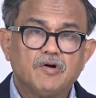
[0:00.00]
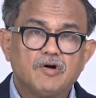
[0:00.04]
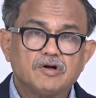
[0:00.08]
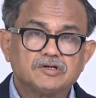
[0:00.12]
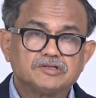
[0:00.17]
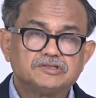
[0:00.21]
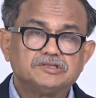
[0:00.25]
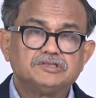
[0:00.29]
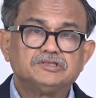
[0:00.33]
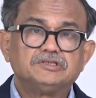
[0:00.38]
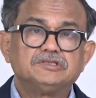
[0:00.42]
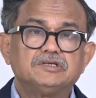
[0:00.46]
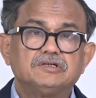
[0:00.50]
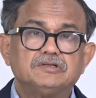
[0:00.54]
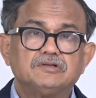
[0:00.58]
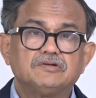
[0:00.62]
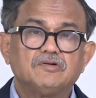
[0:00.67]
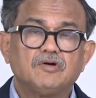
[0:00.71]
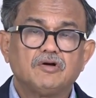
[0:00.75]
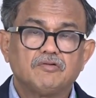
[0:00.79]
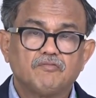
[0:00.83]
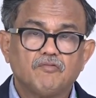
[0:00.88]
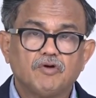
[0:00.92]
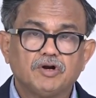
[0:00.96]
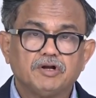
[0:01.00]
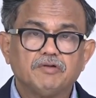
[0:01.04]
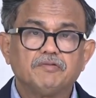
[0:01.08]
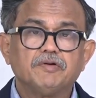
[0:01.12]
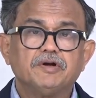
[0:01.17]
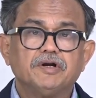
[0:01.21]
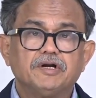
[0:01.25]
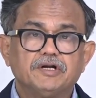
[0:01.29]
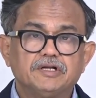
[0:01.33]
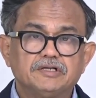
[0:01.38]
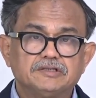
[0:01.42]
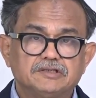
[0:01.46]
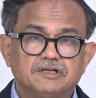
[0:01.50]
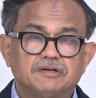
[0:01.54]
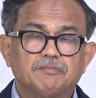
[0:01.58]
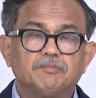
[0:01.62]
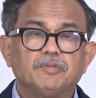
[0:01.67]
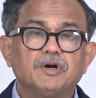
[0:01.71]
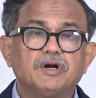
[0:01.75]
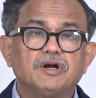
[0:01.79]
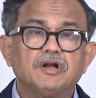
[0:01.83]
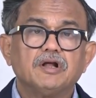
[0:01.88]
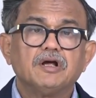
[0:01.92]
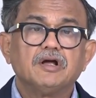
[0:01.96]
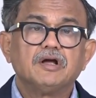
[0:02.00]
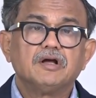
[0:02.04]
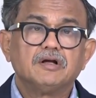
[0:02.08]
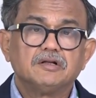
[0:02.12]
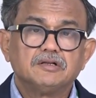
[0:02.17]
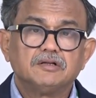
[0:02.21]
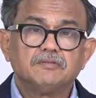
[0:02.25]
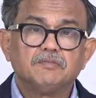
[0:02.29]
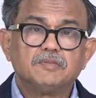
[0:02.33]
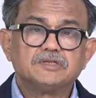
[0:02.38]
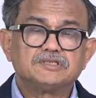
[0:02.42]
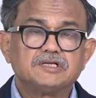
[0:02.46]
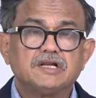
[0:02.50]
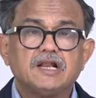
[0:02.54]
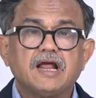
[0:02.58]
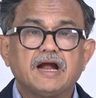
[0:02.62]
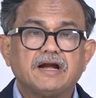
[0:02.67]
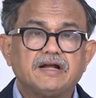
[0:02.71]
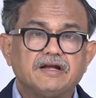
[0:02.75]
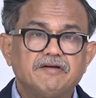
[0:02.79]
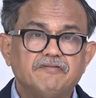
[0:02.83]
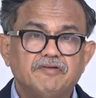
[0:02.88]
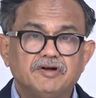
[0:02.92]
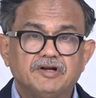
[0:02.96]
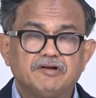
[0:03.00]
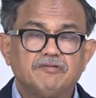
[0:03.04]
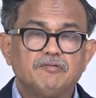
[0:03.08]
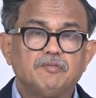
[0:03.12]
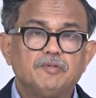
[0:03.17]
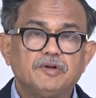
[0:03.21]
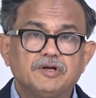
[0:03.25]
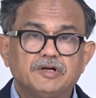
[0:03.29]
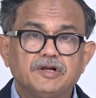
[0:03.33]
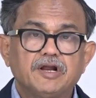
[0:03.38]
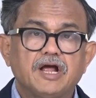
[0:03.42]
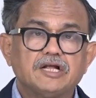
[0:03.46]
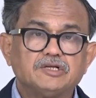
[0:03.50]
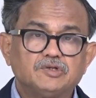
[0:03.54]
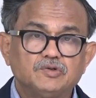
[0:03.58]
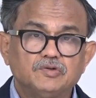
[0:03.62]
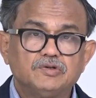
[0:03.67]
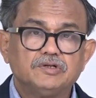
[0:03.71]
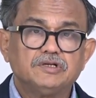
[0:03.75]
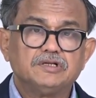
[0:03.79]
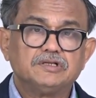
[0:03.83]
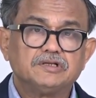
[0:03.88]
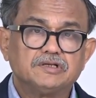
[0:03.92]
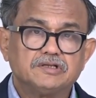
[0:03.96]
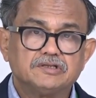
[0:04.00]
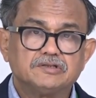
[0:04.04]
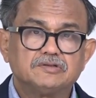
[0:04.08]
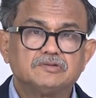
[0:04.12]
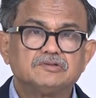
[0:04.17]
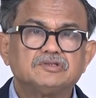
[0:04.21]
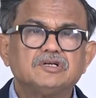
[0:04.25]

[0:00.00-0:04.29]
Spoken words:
oxygen or whatever it is, but the muscle activity will be gradually increased.